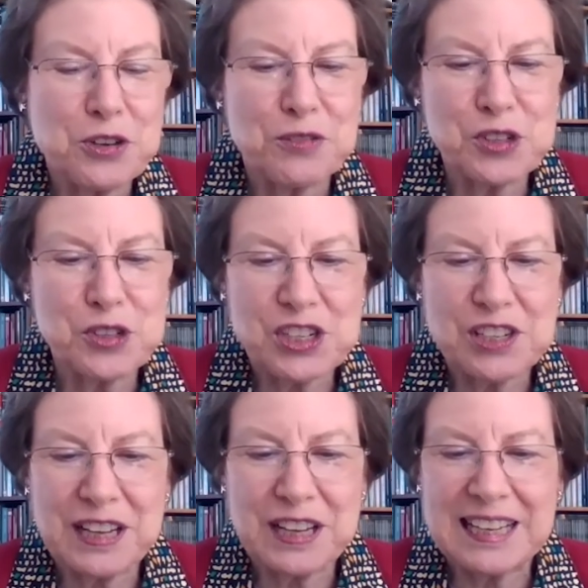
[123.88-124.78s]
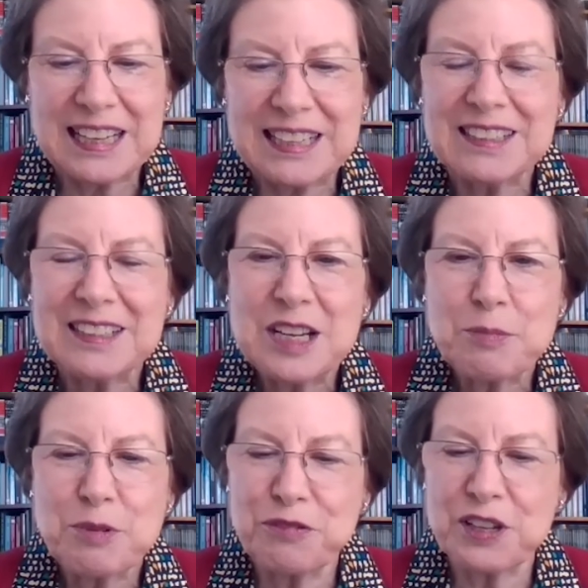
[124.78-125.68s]
of the University of Guyana,
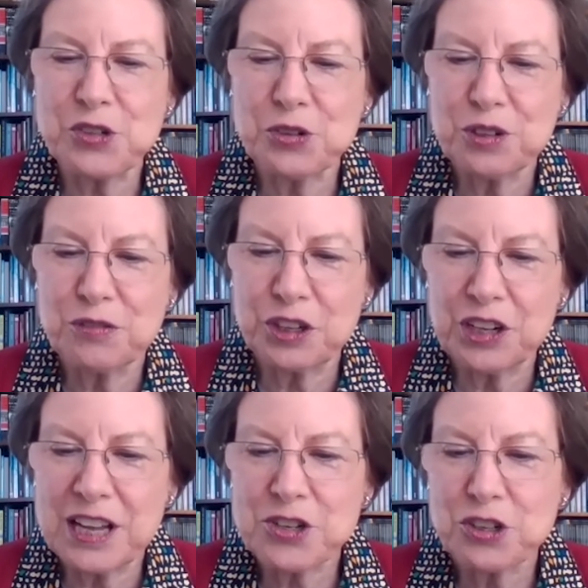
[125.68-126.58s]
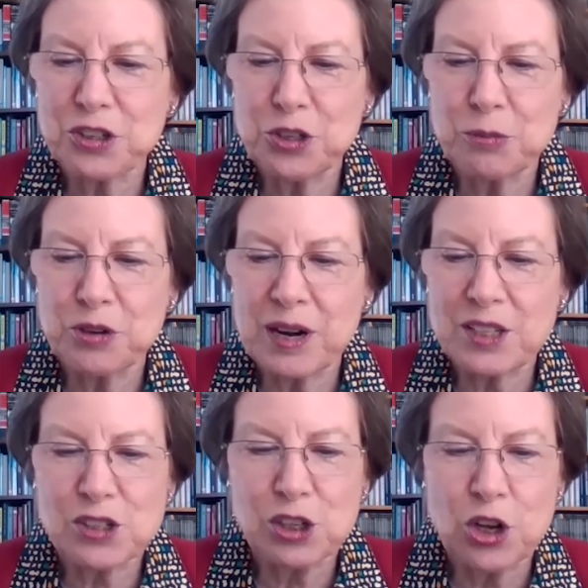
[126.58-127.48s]
Professor of International Human
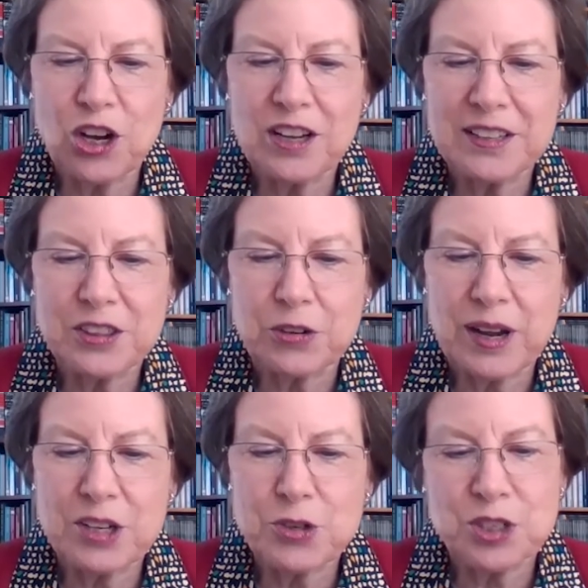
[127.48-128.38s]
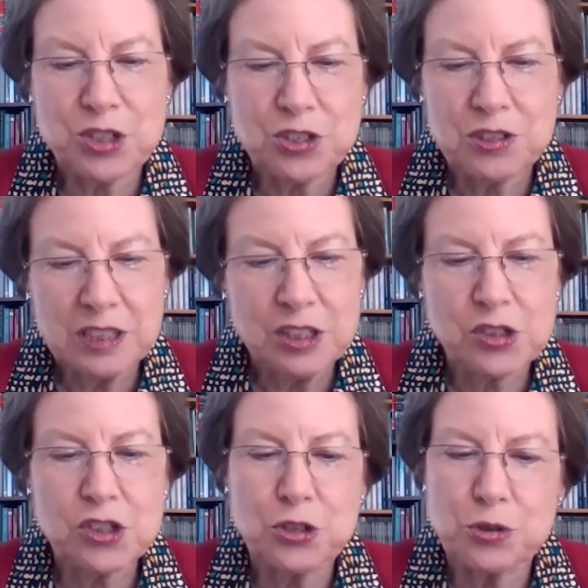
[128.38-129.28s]
Rights Law at the Graduate
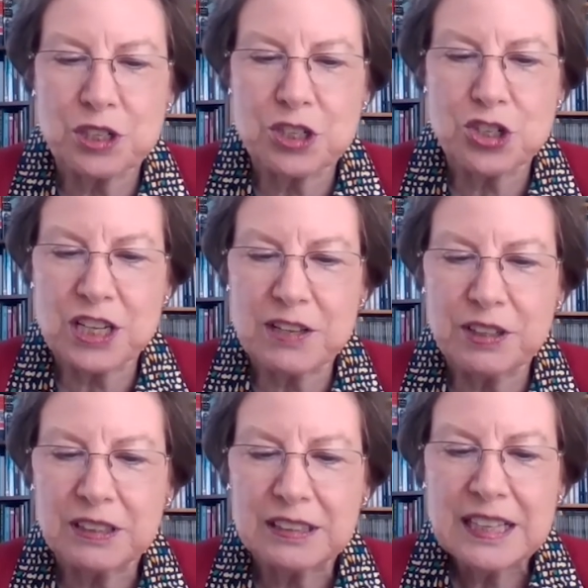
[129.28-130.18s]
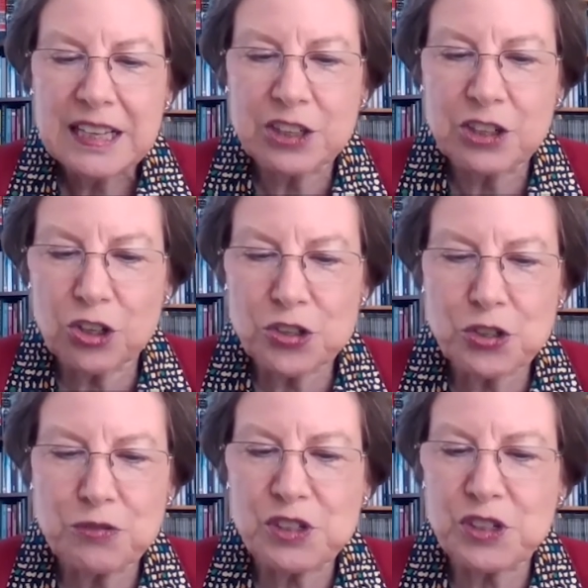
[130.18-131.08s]
Institute in Geneva, and
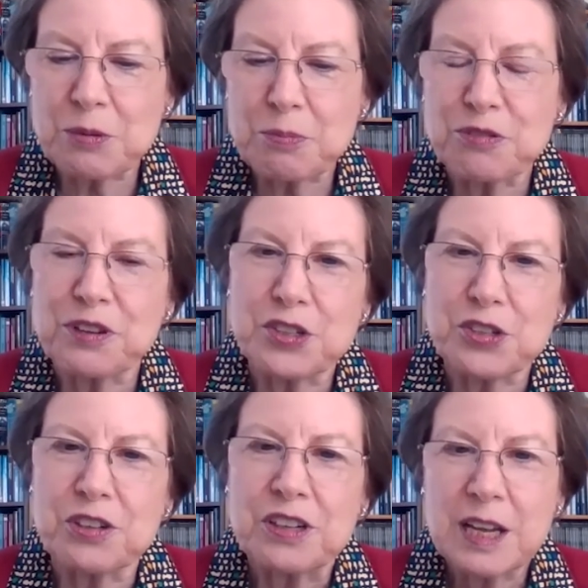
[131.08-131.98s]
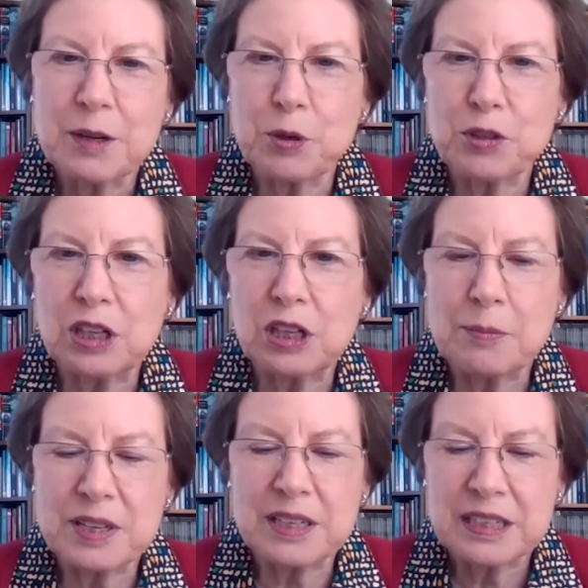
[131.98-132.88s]
also visiting professor at both
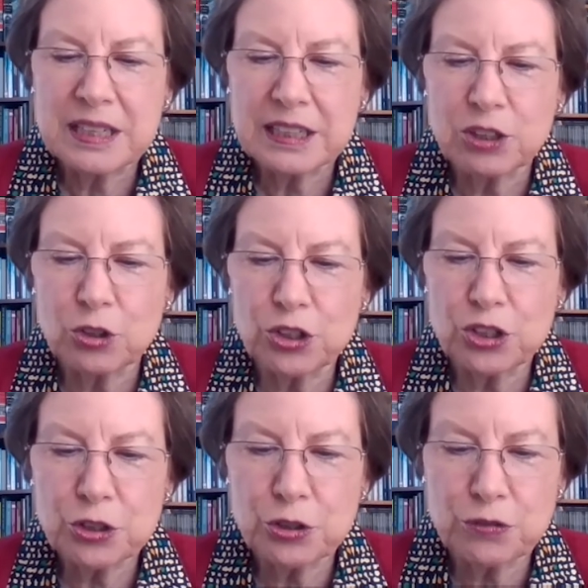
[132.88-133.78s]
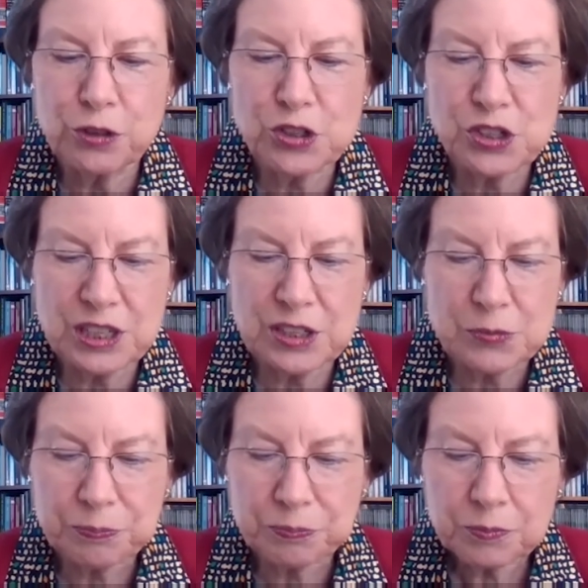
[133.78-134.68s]
Columbia and Lund
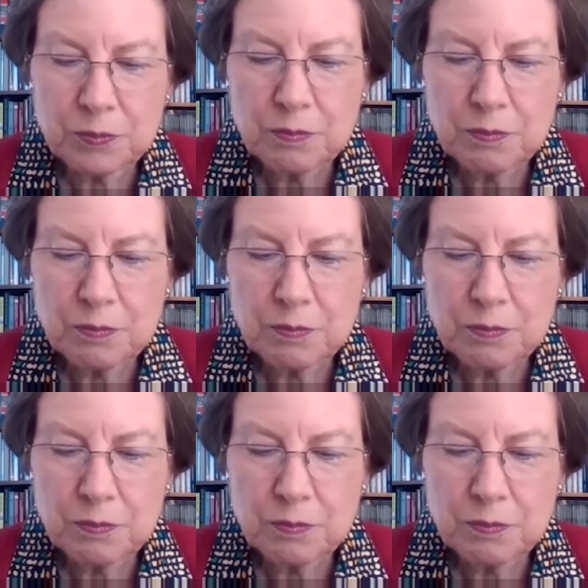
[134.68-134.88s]
universities.